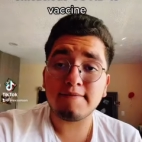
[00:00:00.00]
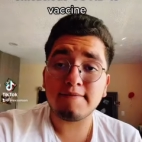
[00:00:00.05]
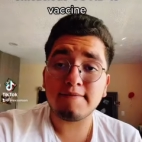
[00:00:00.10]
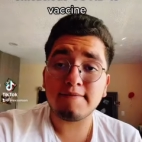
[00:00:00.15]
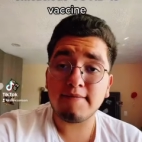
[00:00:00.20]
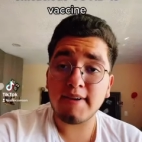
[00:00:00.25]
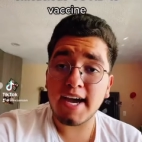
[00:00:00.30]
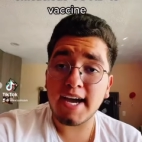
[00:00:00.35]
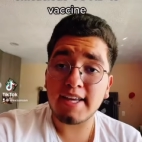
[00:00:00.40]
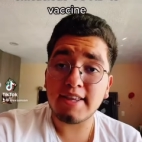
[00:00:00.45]

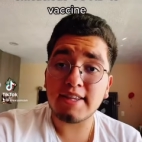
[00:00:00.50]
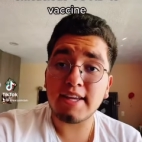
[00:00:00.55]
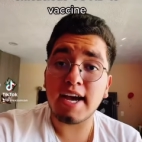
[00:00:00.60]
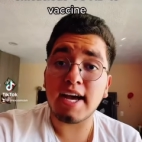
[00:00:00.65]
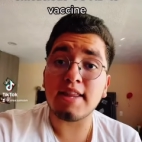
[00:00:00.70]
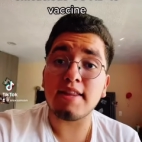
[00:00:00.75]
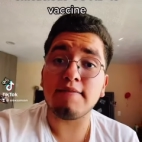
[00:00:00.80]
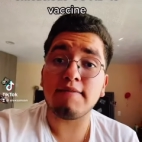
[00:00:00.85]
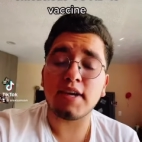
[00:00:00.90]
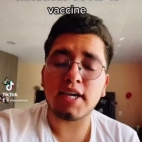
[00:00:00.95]
Find
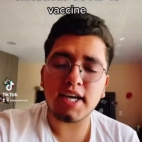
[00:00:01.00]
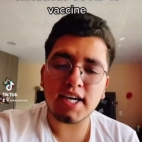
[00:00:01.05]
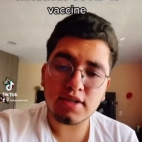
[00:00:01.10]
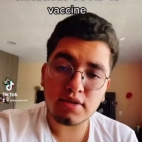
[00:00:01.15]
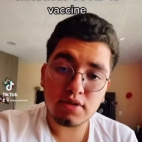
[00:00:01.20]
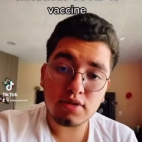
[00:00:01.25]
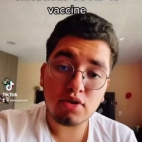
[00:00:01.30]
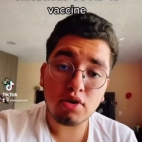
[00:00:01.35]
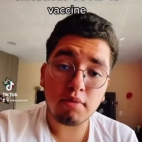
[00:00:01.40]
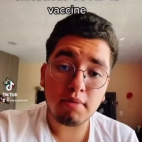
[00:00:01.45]
an
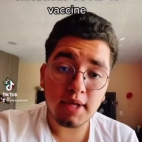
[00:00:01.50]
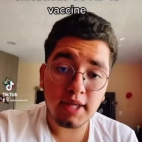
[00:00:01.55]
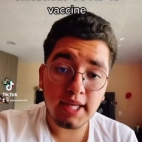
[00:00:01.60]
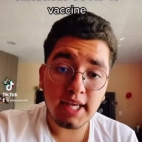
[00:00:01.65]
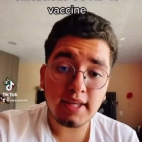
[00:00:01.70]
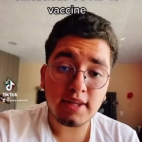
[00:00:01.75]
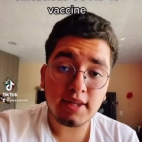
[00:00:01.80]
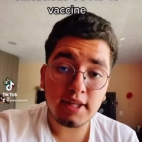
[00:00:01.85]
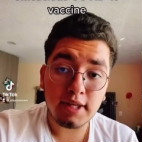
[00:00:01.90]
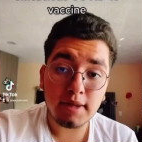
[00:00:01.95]
efficacious
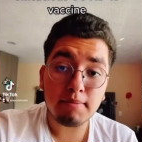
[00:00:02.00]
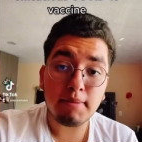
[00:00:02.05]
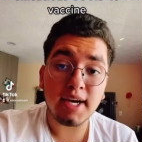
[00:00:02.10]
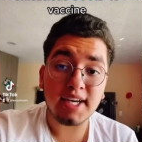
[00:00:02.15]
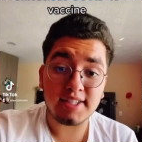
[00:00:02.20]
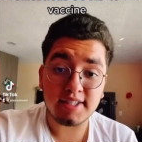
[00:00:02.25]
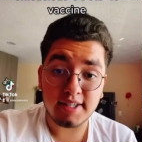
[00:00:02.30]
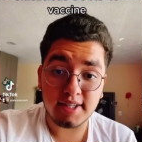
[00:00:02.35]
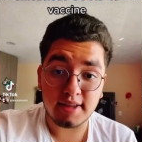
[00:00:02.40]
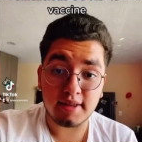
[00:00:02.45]
COVID-19
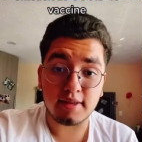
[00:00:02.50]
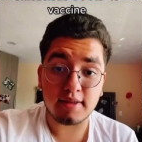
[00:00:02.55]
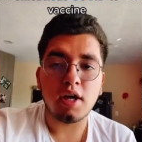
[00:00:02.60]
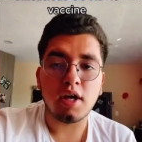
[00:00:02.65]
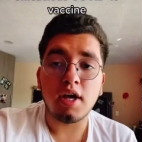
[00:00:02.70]
vaccine.